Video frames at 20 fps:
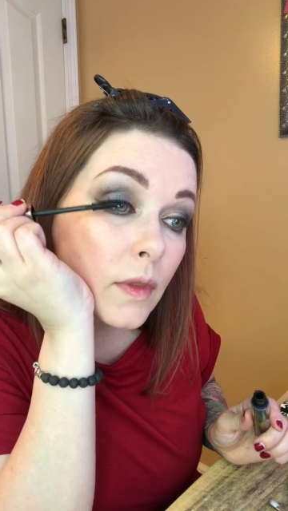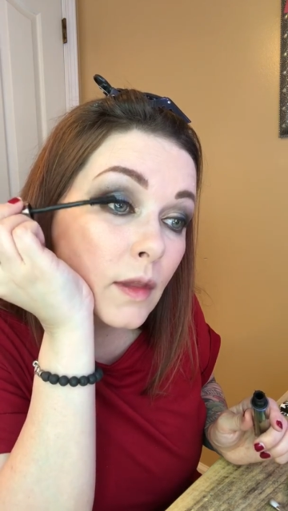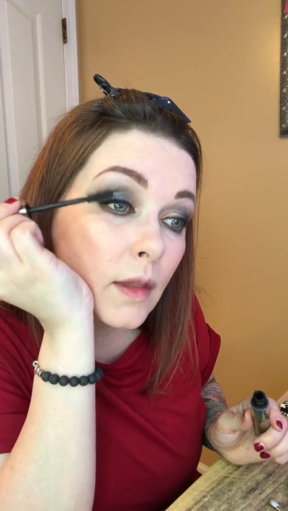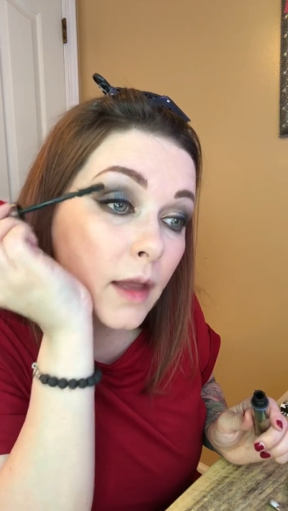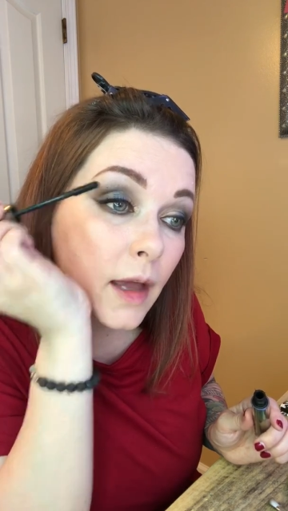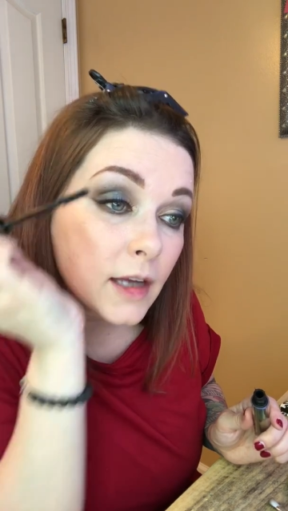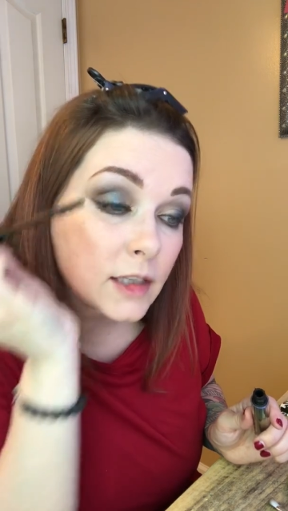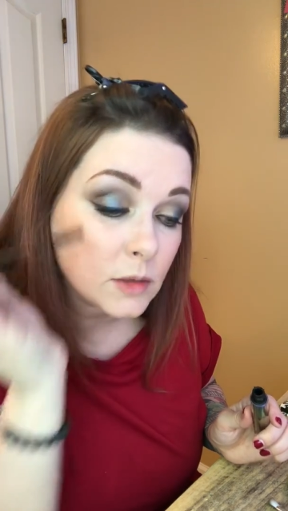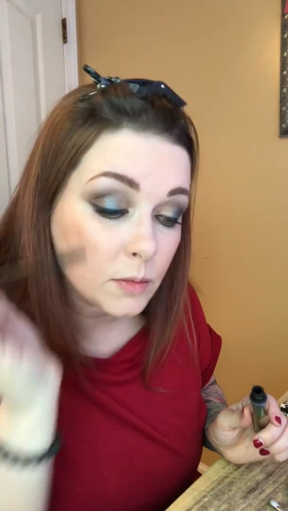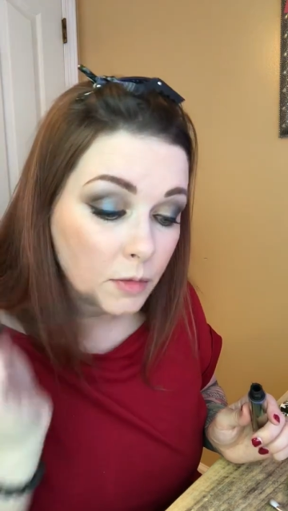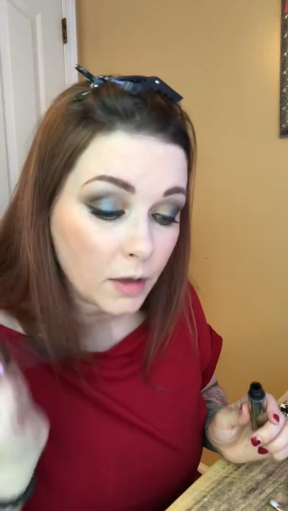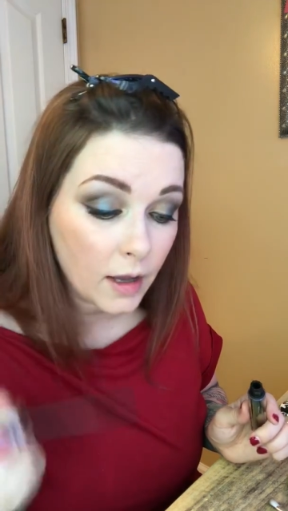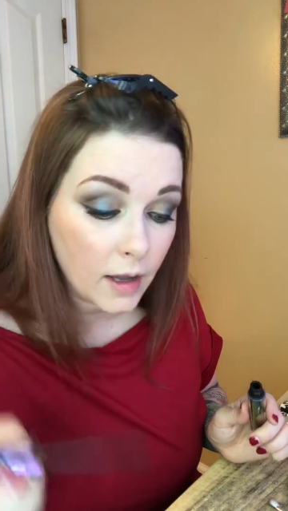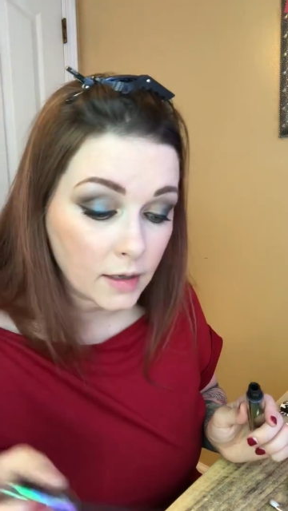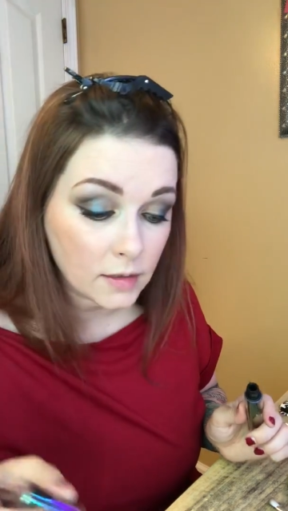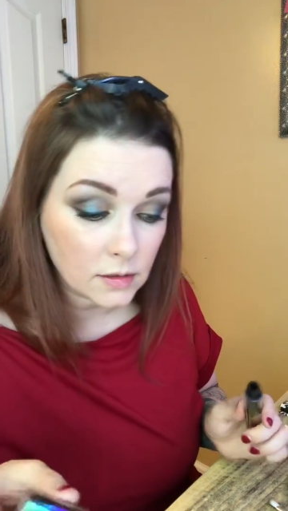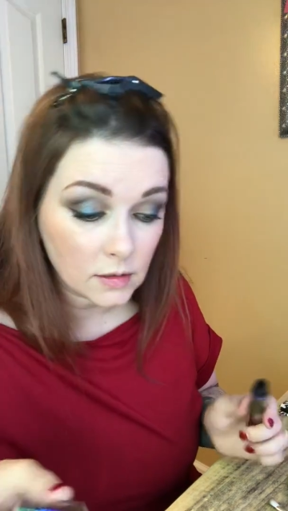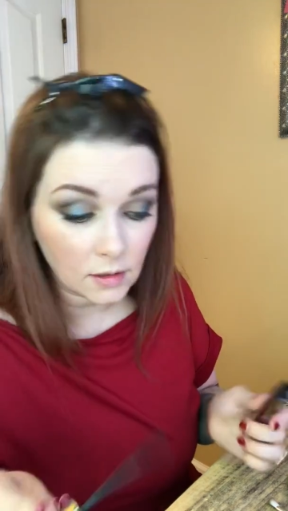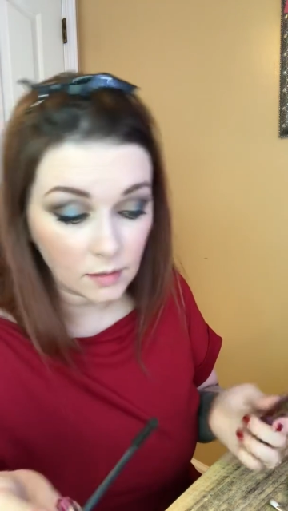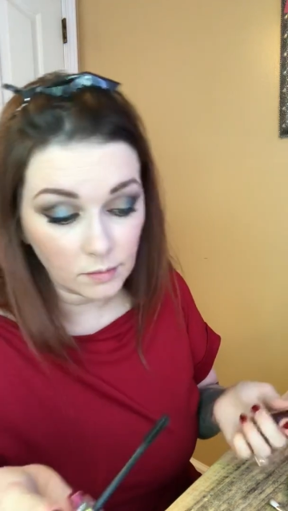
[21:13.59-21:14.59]
Lash
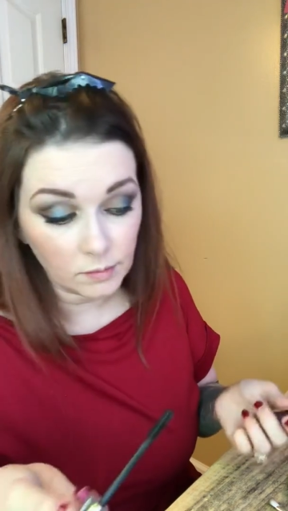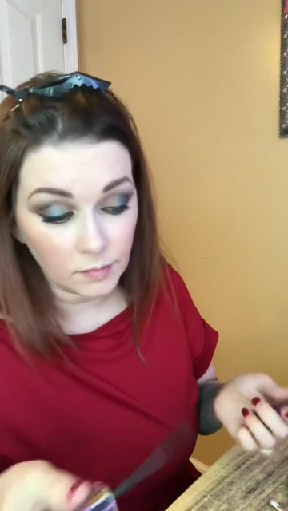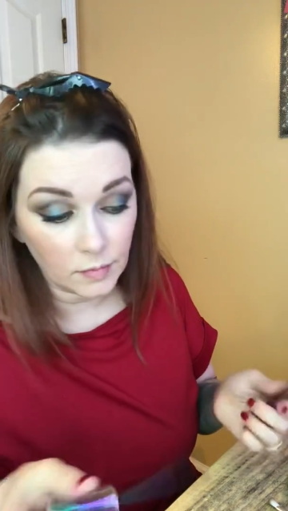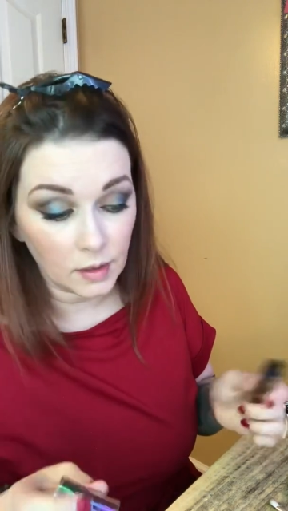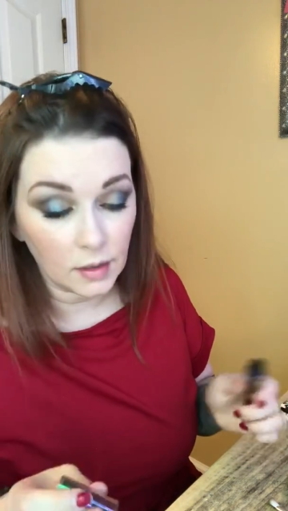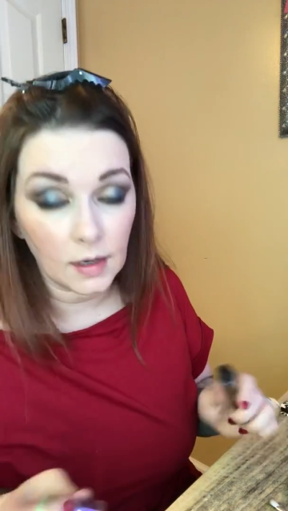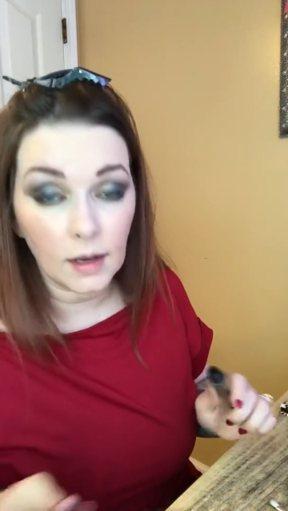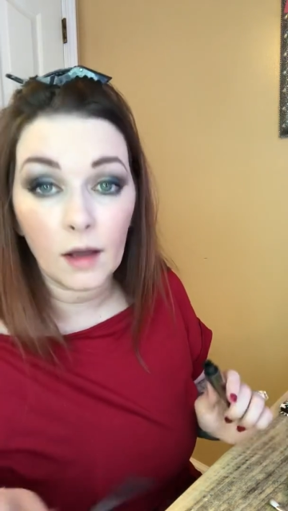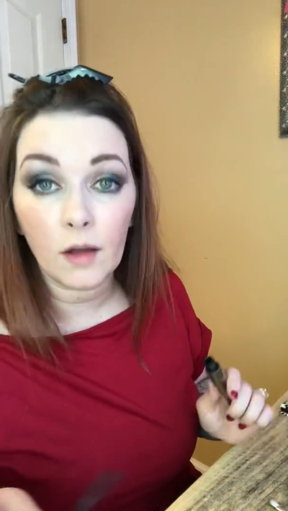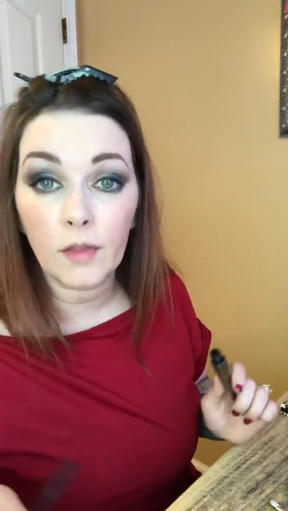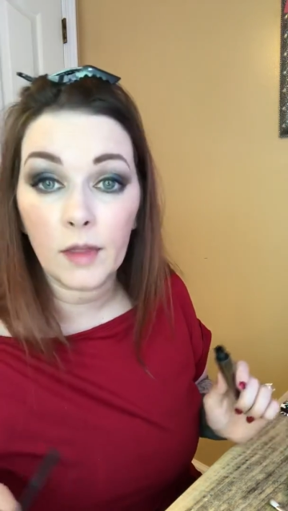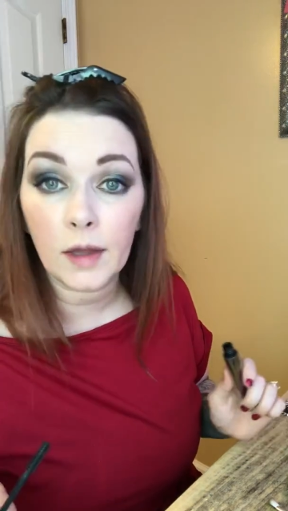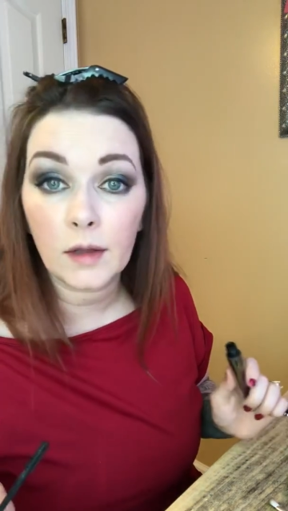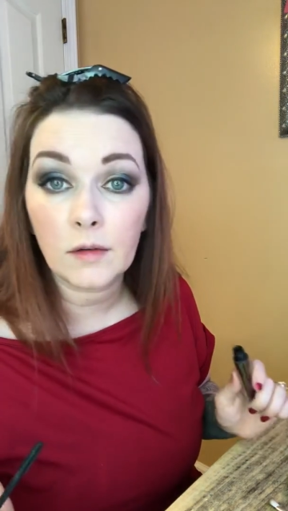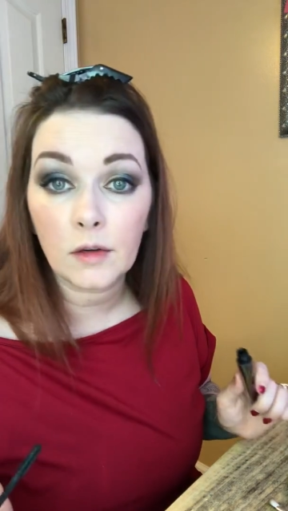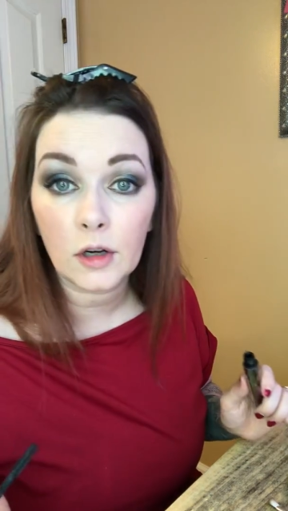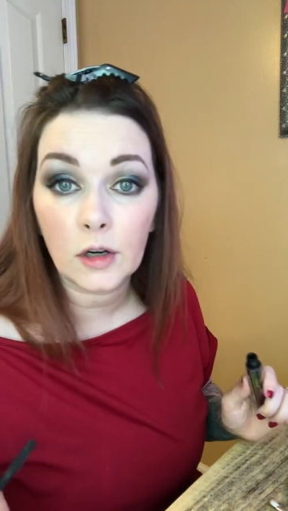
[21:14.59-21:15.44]
Blast and now that